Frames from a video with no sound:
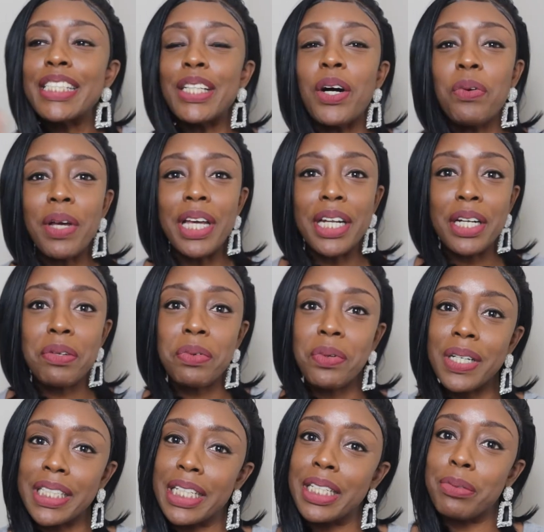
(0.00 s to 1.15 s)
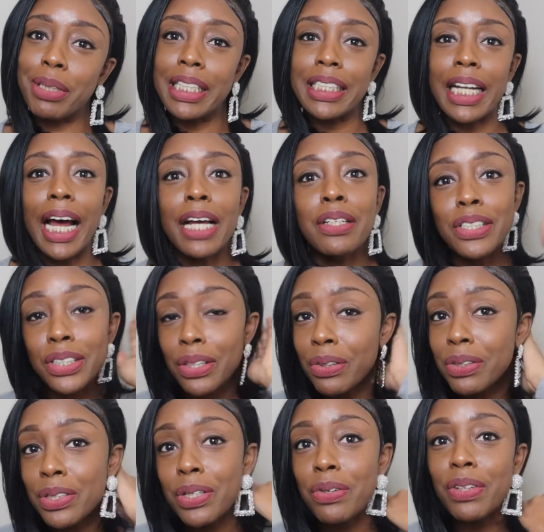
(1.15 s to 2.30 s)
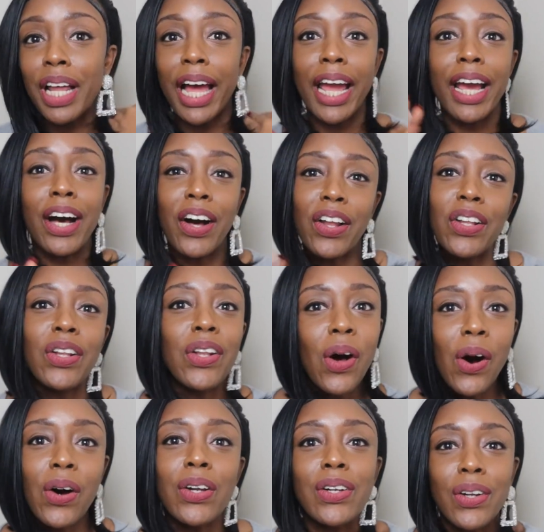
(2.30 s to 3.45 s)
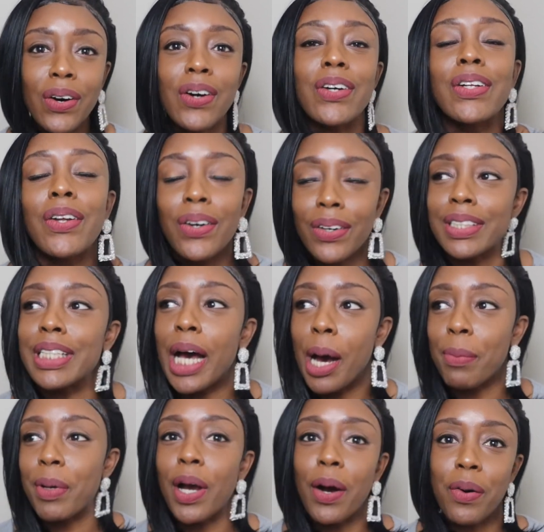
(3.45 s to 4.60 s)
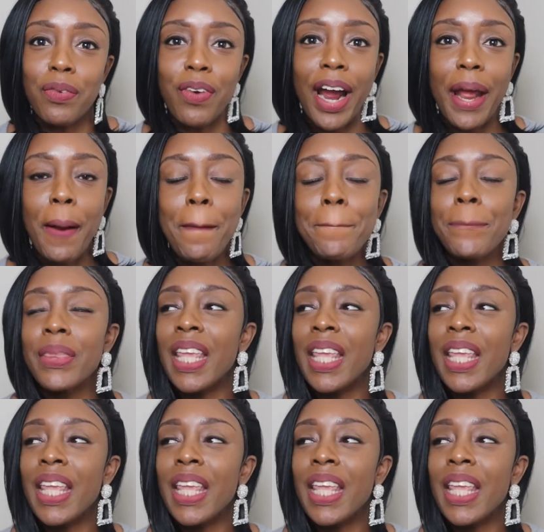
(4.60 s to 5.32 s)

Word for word: so we ended up going to this place that I used to go to like a long, long, long time ago, right?